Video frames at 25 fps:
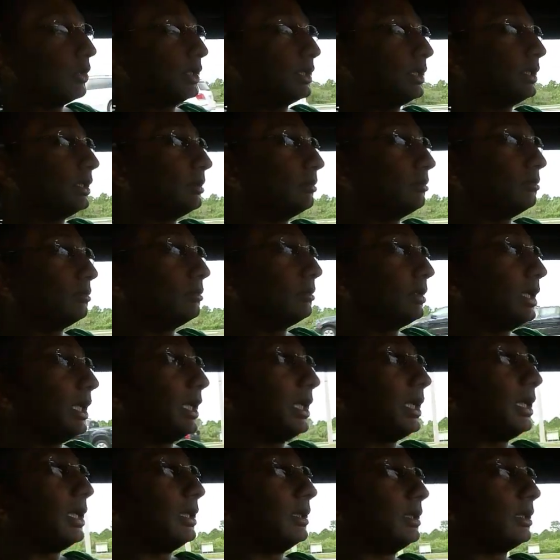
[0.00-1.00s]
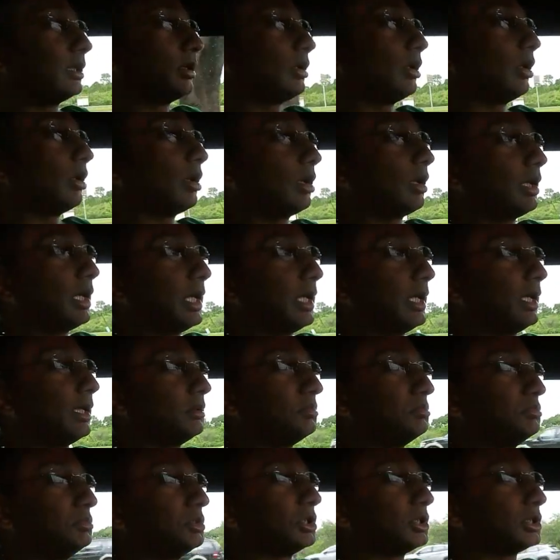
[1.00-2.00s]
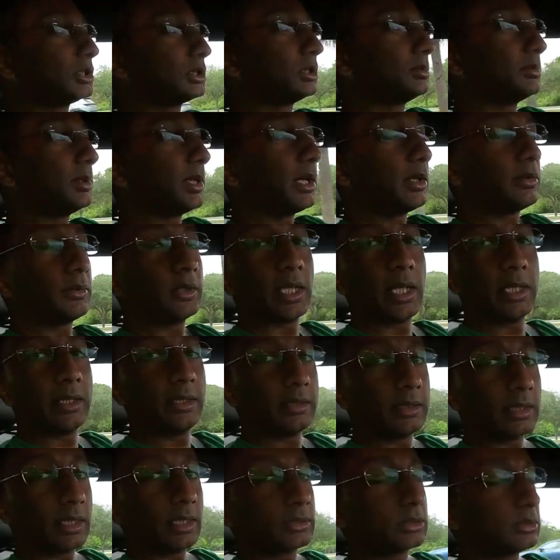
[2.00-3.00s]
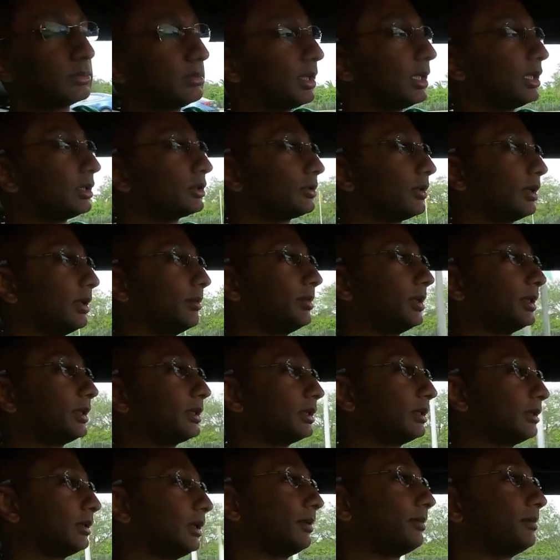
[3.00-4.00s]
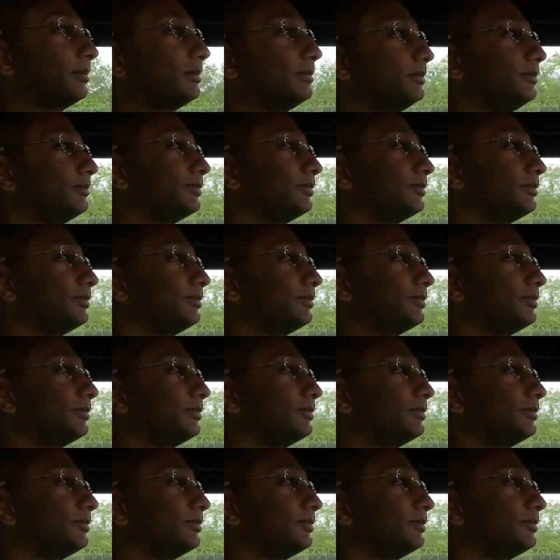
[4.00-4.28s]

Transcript: with it, and the car had just about 90,000 miles when I picked it up.